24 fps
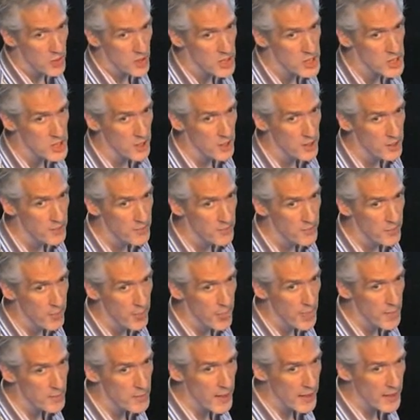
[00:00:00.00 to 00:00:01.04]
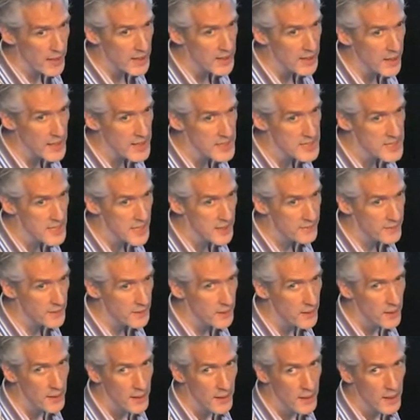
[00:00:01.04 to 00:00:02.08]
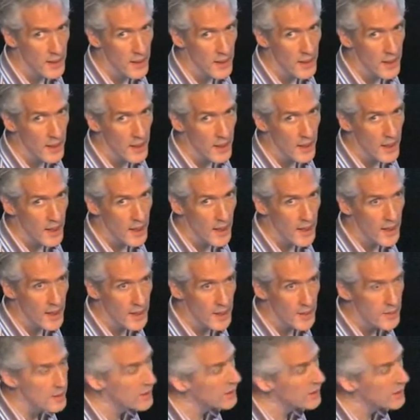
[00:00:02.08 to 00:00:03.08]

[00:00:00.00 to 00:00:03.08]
Roger back in 97, uh,